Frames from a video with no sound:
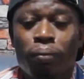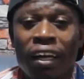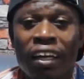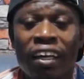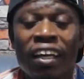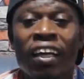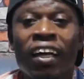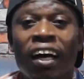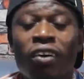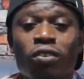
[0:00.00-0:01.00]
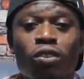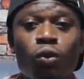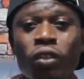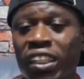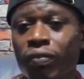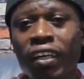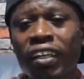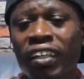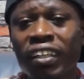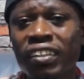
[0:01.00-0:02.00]
can buy a house or
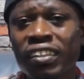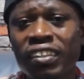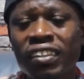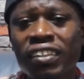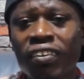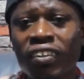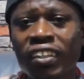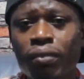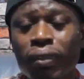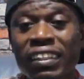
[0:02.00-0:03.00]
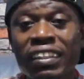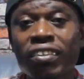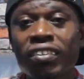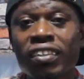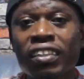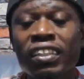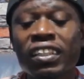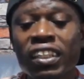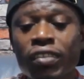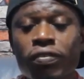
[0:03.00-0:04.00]
whatever it is okay but still
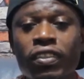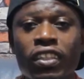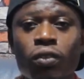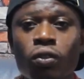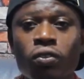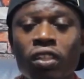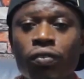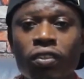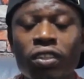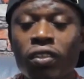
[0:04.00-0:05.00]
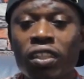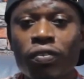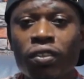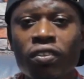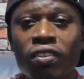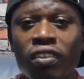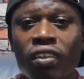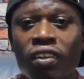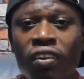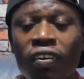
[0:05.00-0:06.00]
if she wants to leave you she will leave you
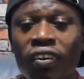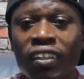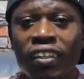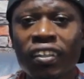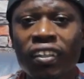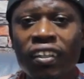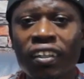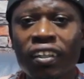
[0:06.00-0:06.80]
okay